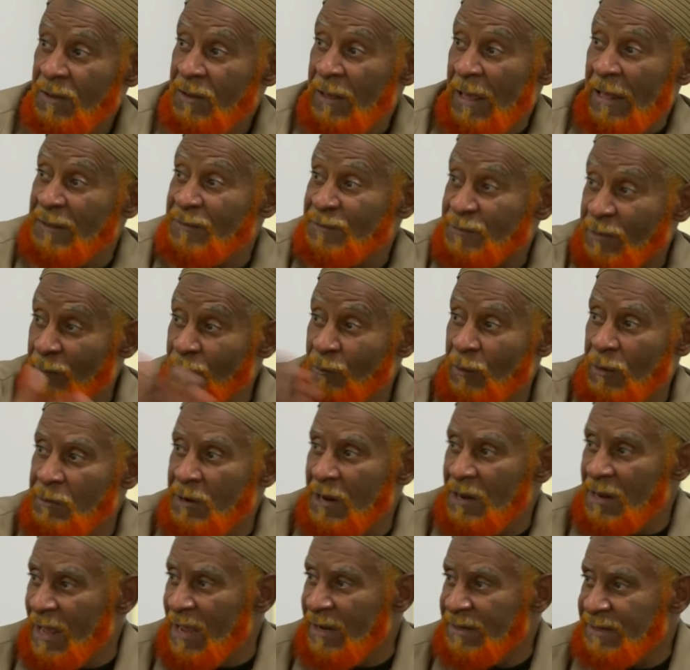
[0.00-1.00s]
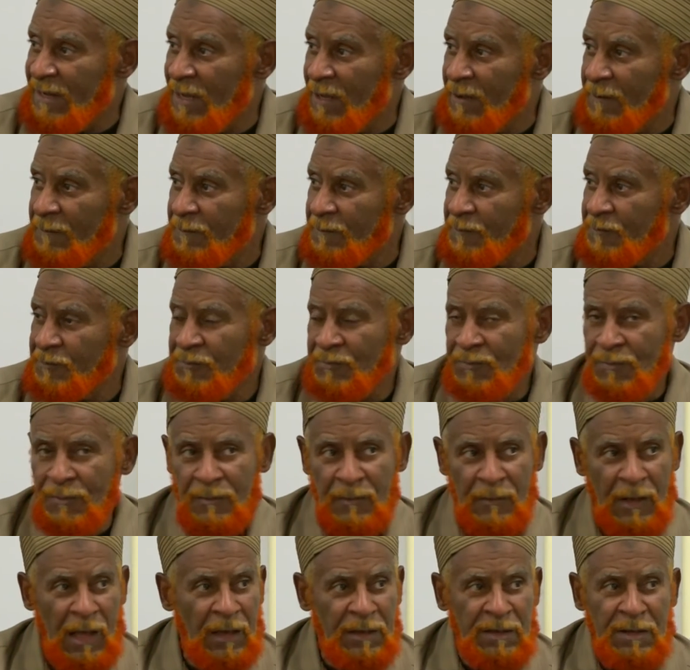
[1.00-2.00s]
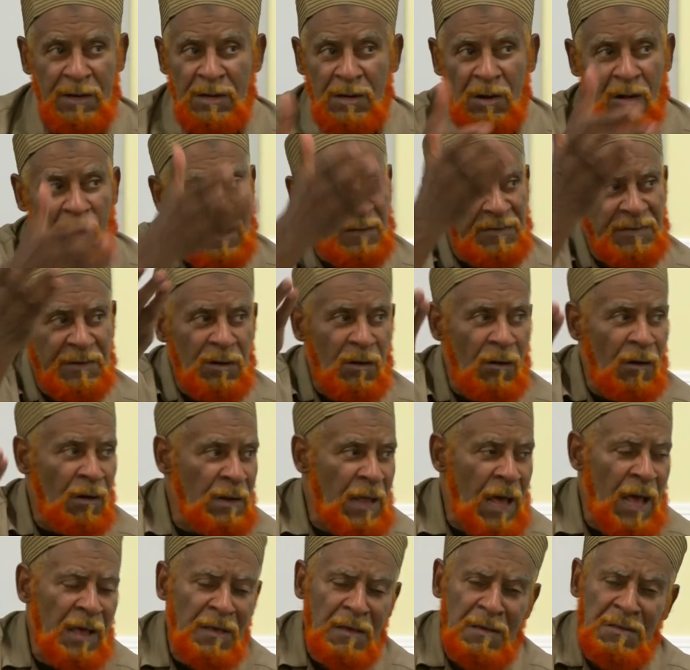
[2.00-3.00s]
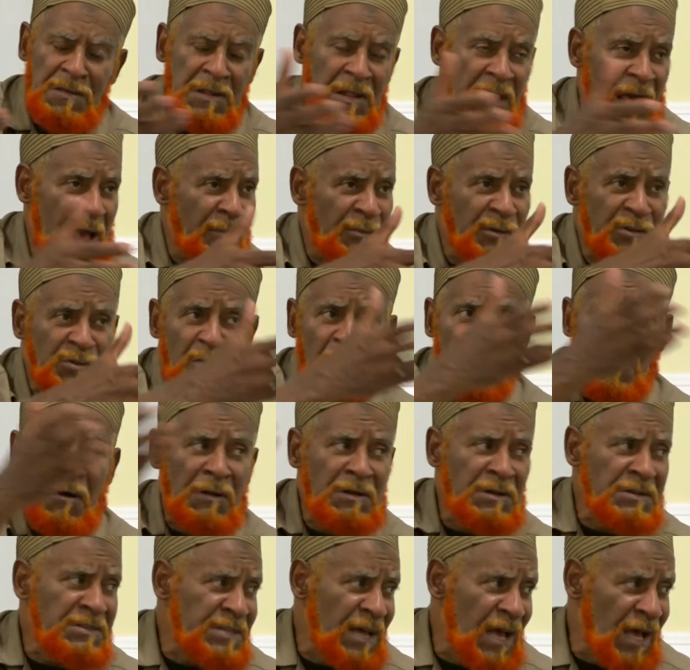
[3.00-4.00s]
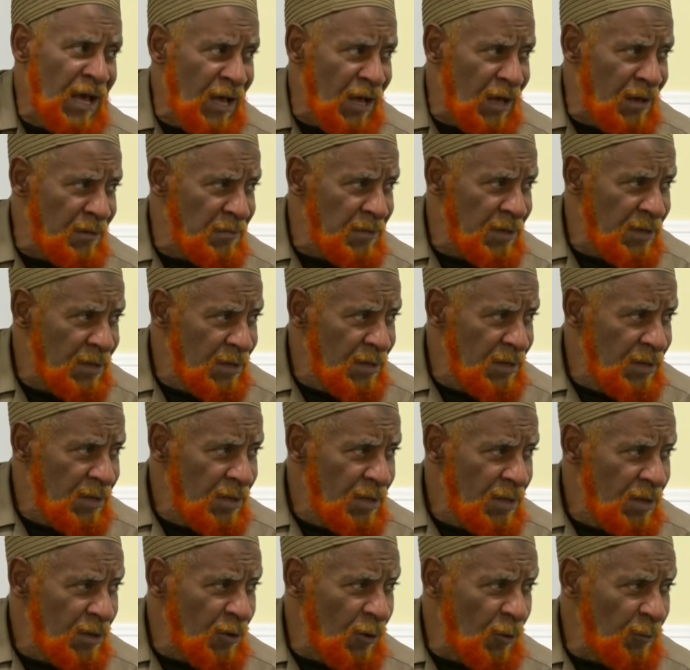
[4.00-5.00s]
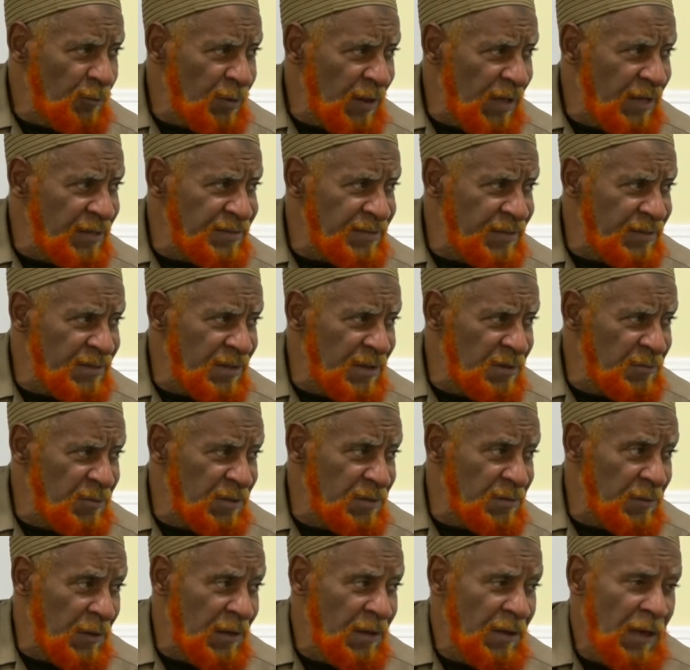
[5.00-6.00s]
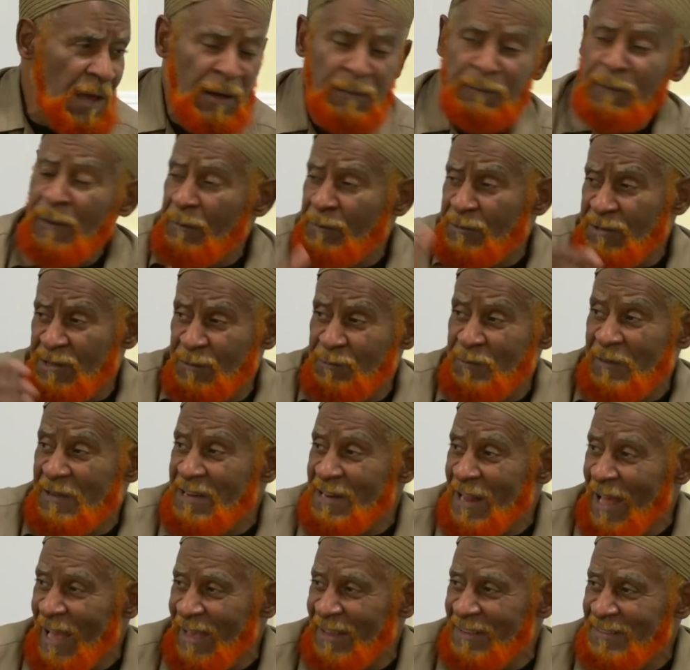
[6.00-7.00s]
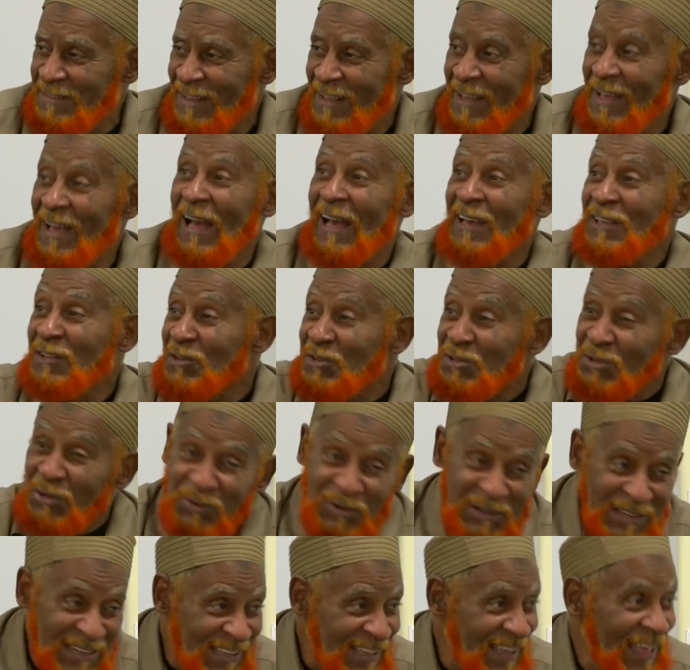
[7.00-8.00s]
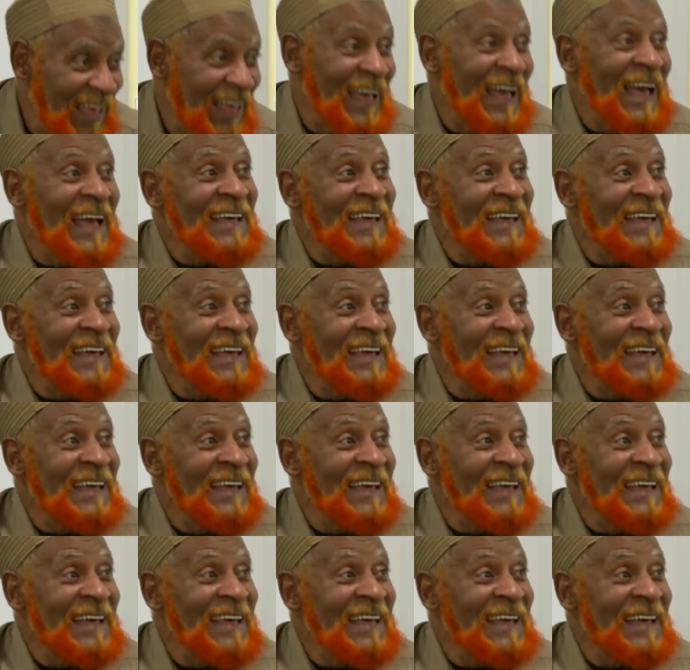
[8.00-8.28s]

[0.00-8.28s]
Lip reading: And some women are like that. I get it all. I see it all. It happens all the time. You go places and people just be nice. How you doing?